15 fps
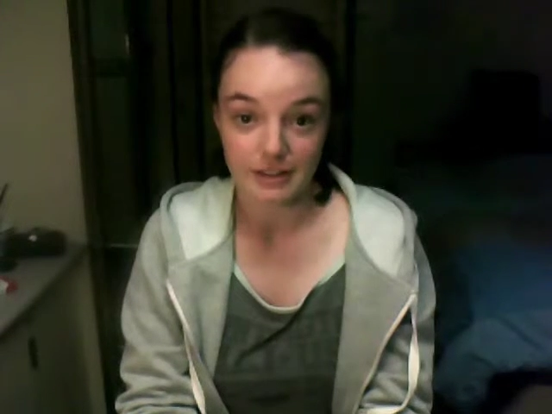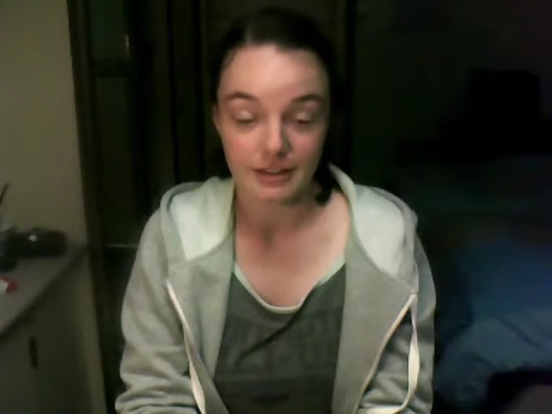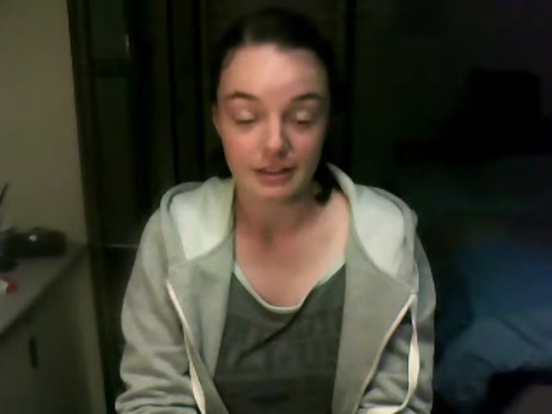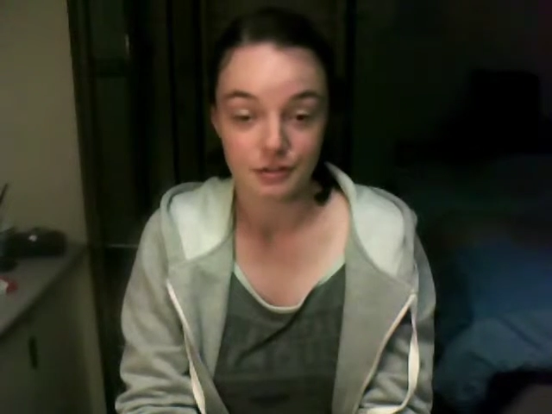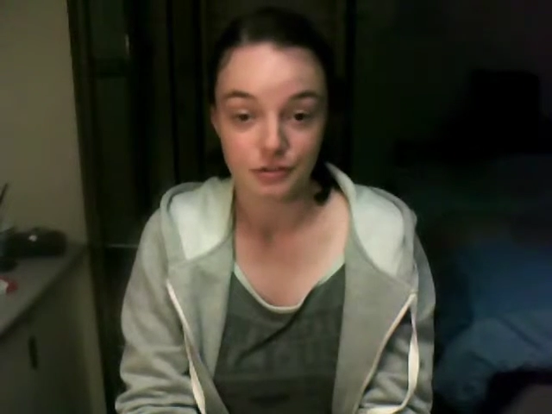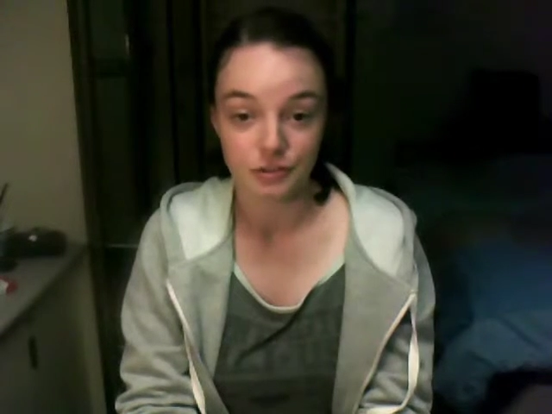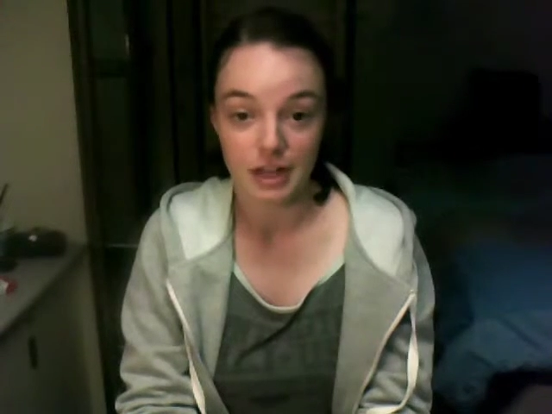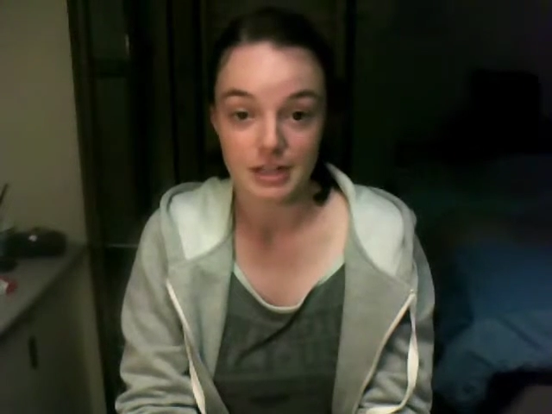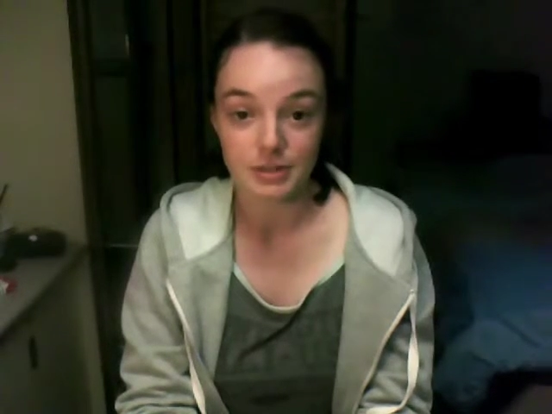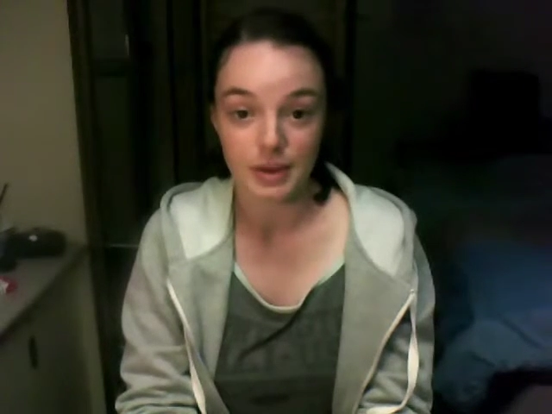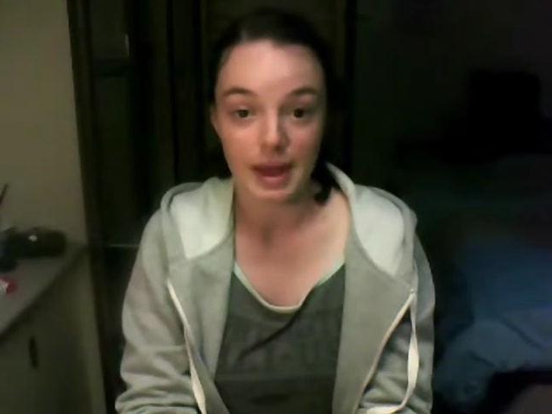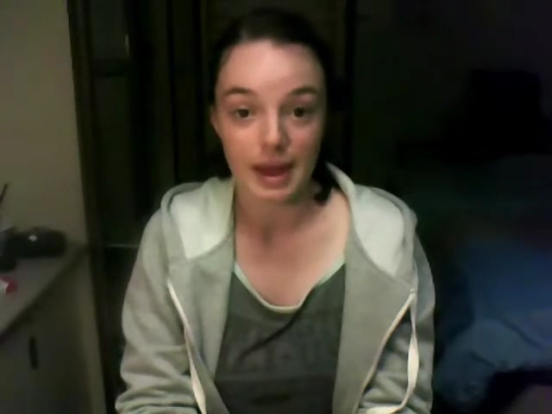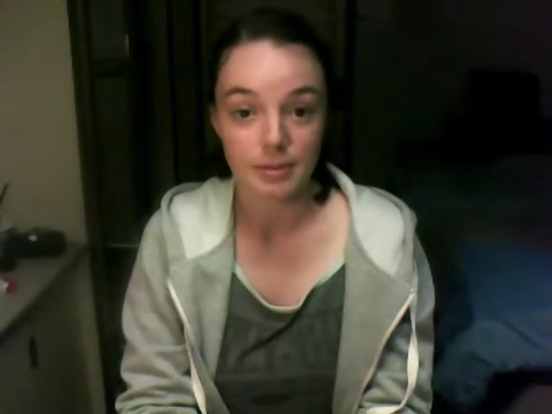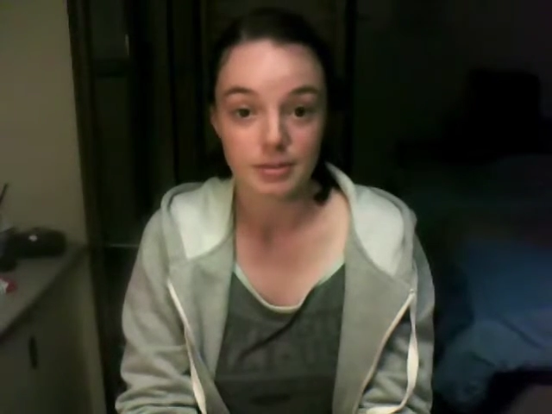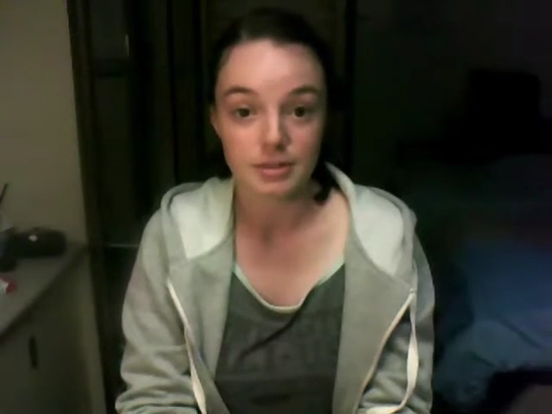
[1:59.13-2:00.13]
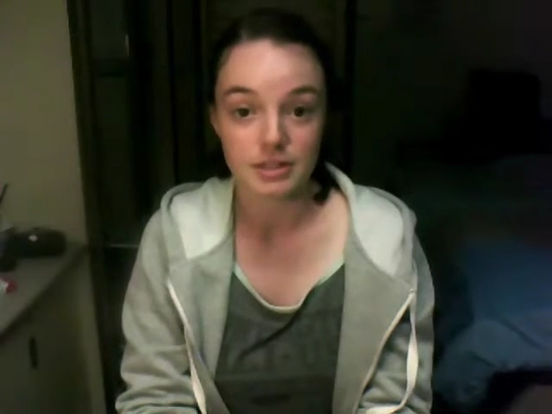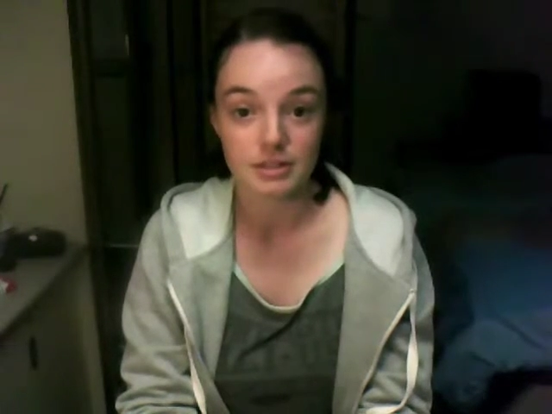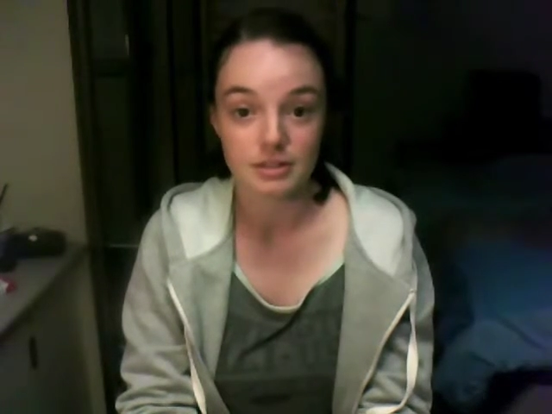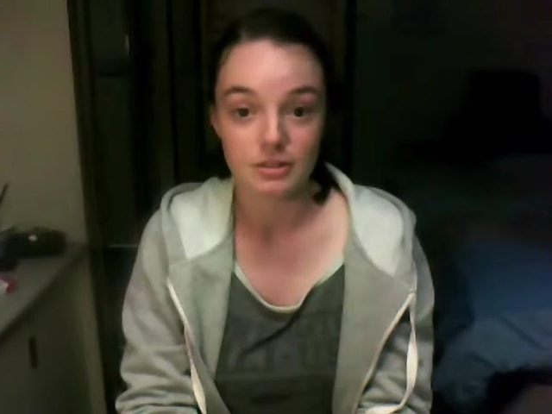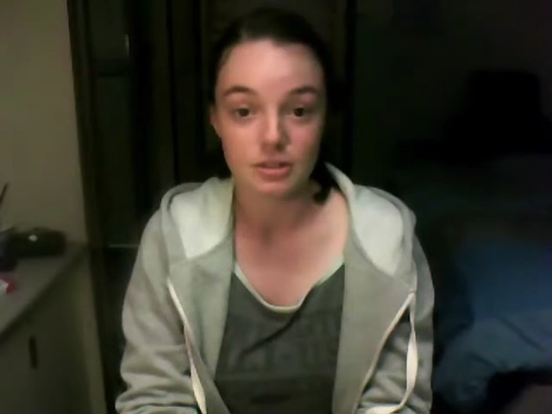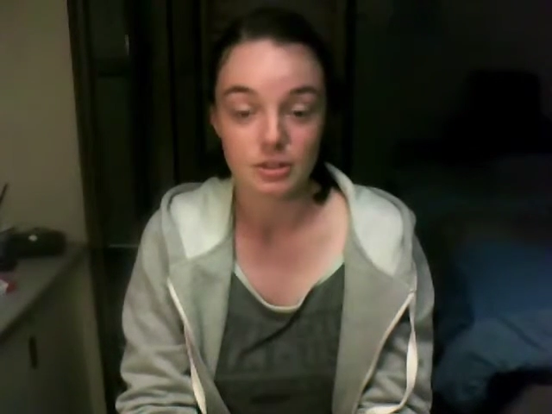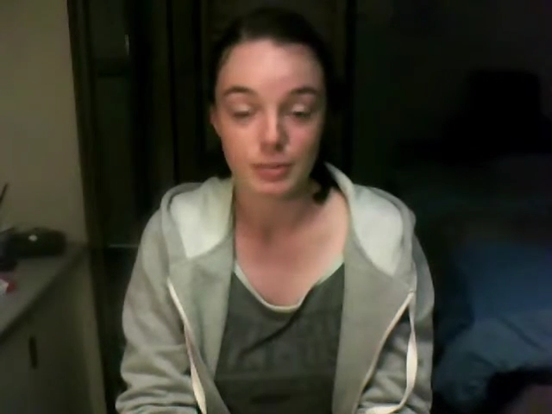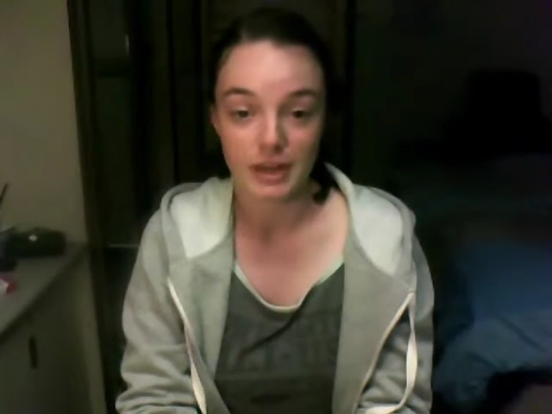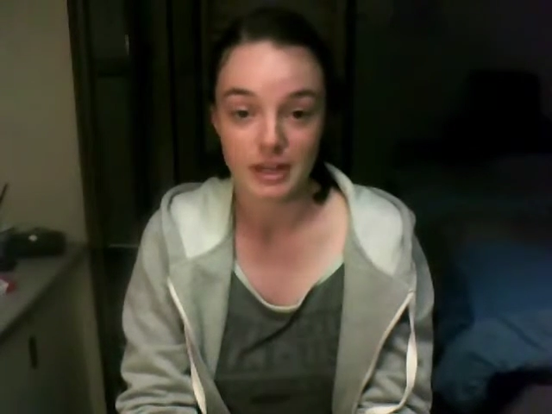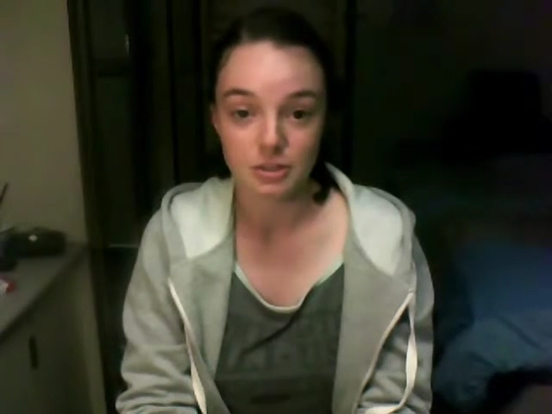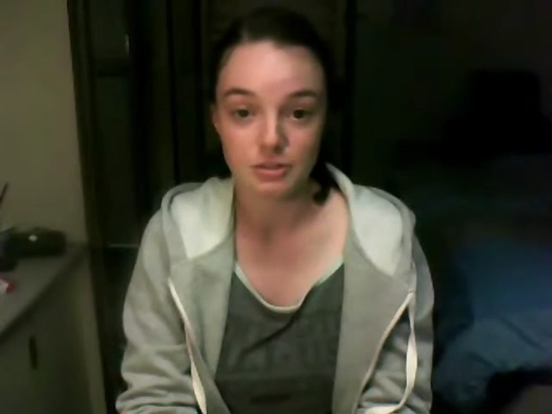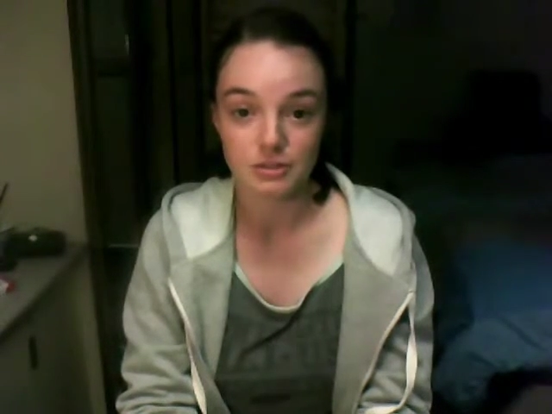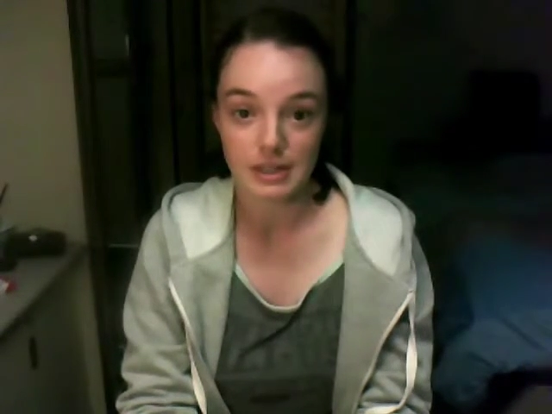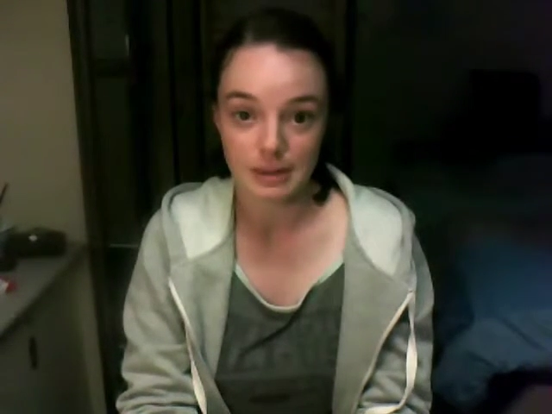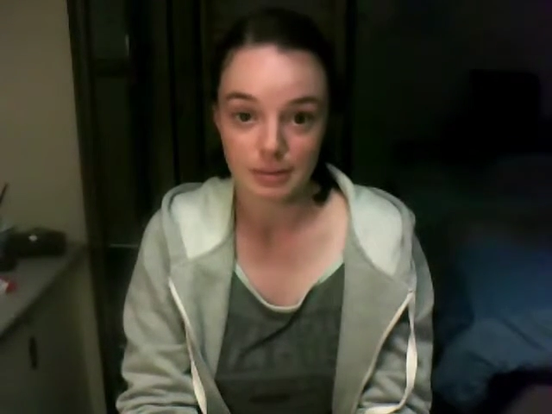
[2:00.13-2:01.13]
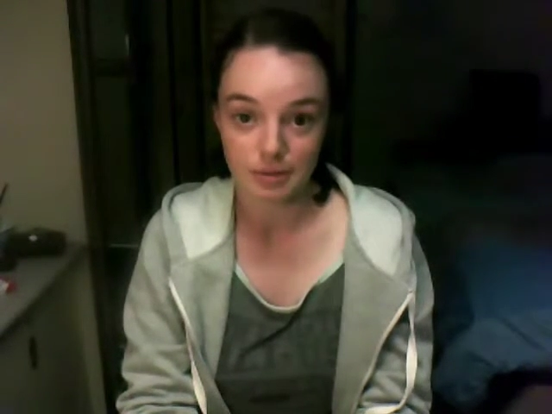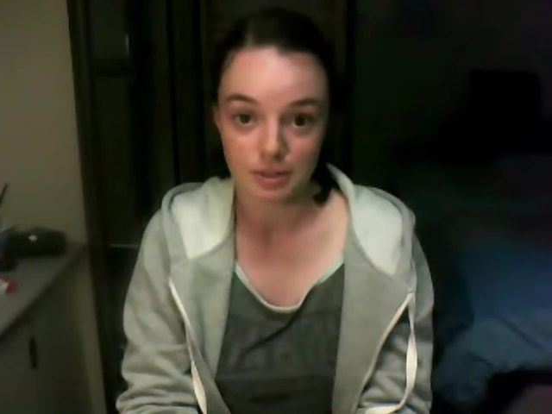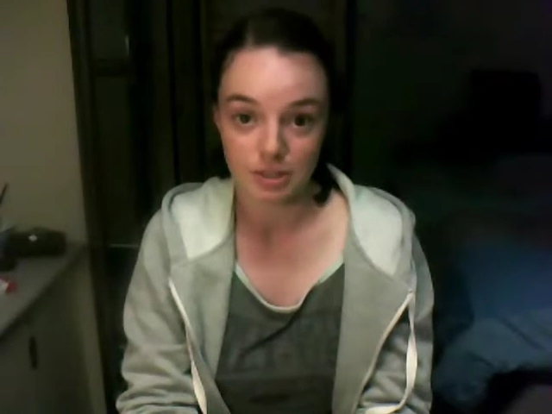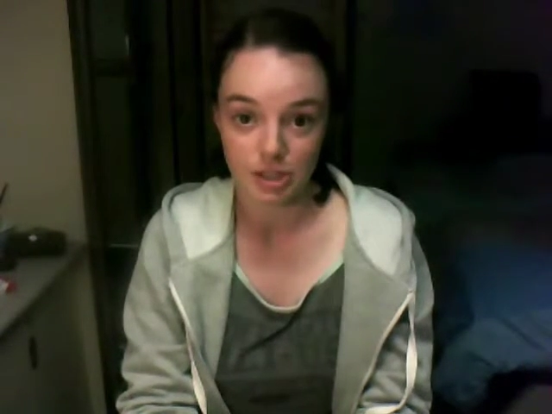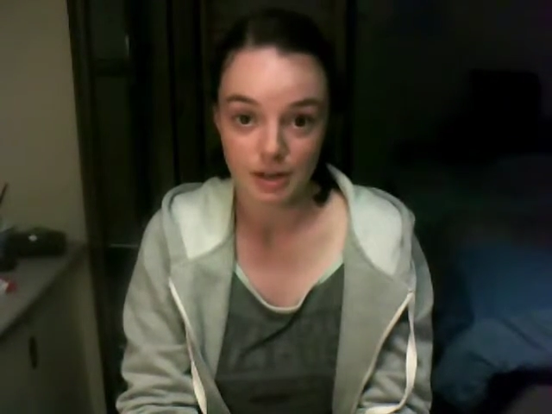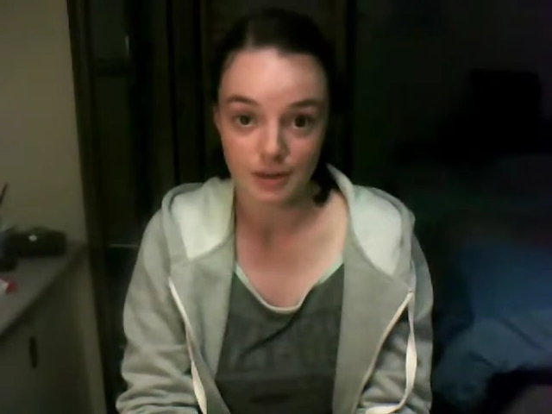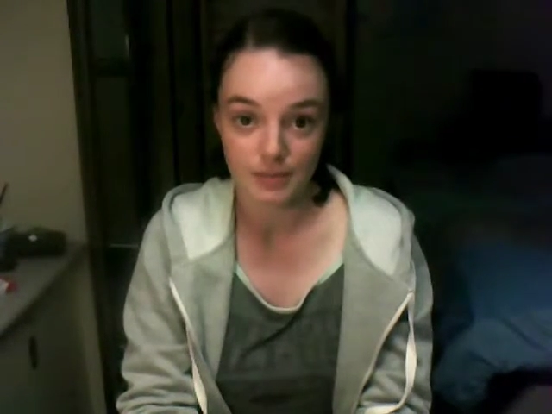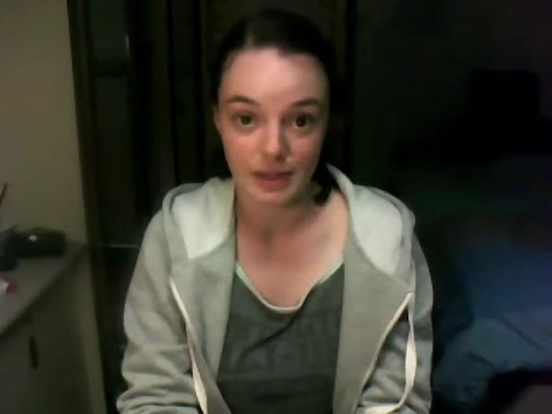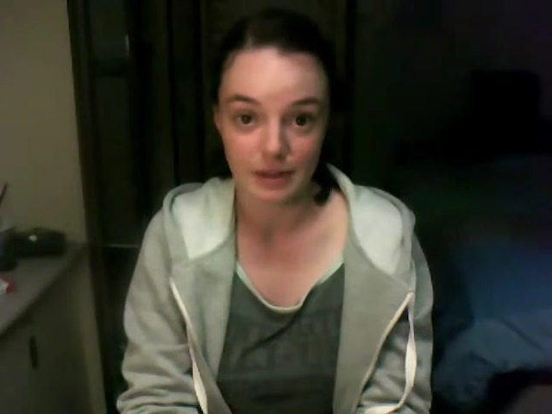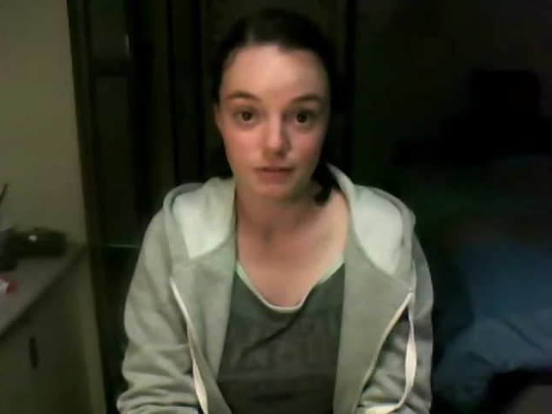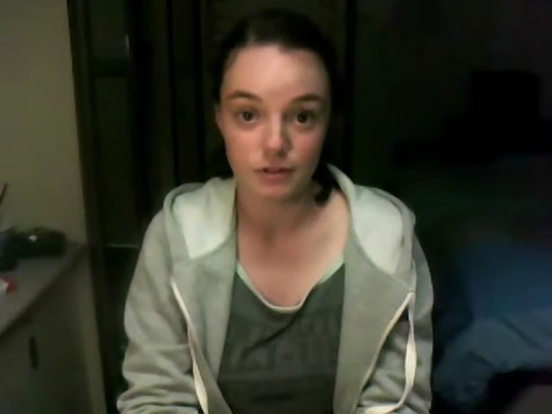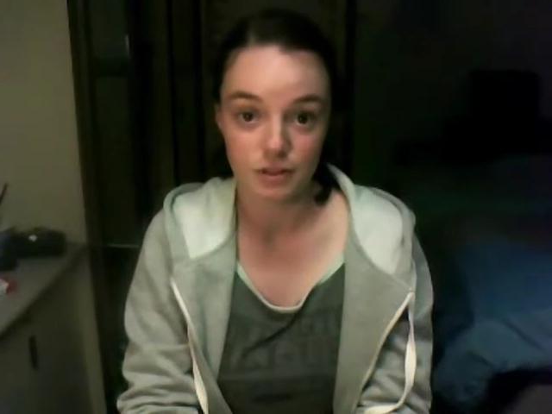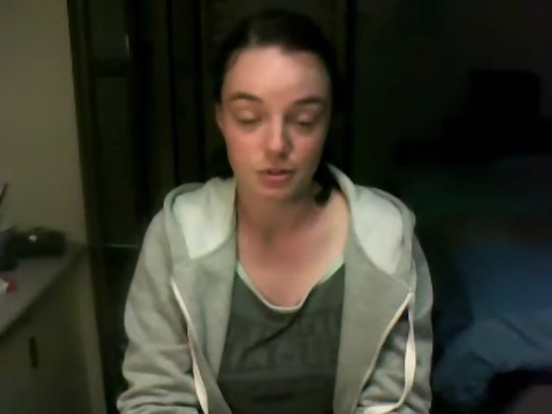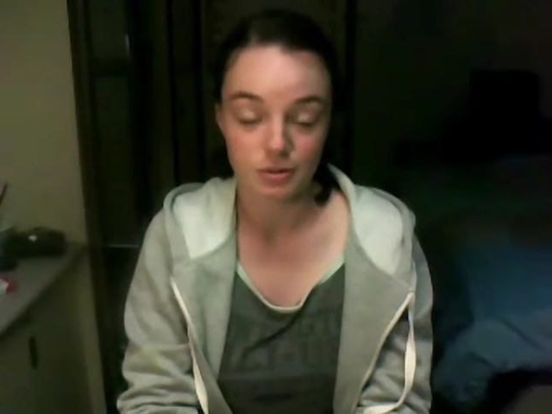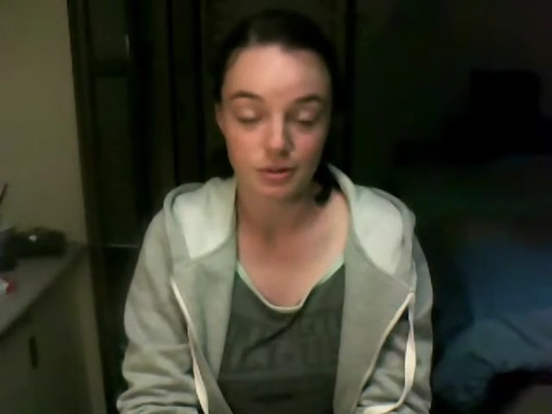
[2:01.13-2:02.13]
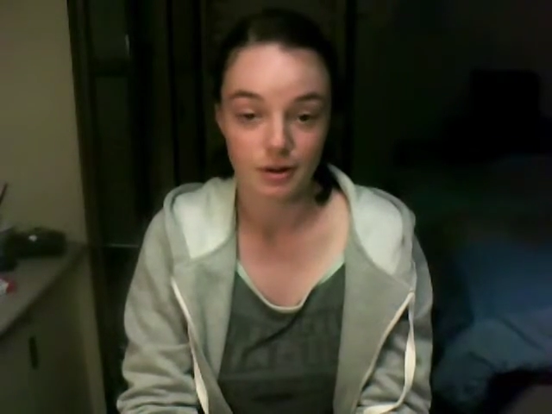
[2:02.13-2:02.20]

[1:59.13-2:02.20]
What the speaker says: that the flies were able to use spatial temperature and visual